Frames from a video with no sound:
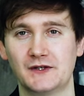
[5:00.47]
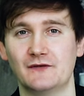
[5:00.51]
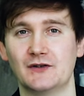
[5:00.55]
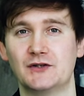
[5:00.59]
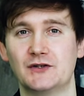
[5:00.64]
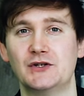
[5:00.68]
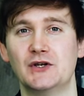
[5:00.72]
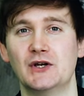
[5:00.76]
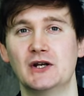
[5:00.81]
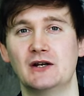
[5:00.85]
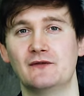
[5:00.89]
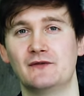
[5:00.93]
the
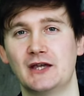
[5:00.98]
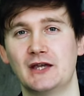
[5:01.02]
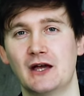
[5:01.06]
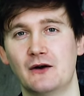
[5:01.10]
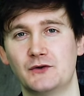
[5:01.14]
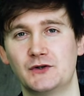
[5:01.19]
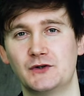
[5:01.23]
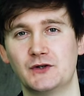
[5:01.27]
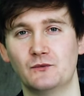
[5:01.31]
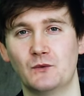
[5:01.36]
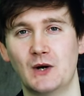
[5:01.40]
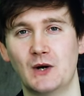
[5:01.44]
churn of the
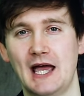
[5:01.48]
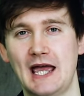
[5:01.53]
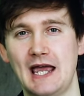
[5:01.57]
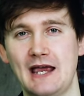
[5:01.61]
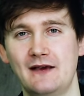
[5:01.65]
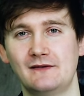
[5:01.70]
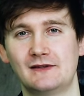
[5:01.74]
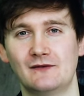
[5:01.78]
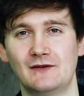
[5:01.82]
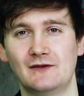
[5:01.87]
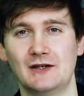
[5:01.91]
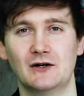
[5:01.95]
ocean
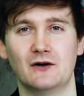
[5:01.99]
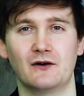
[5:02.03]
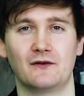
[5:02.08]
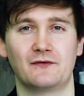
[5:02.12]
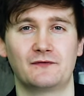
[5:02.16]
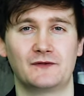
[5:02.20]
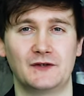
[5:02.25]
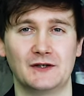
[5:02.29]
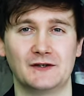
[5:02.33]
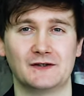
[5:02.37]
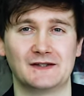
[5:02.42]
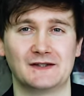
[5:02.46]
waves, and the often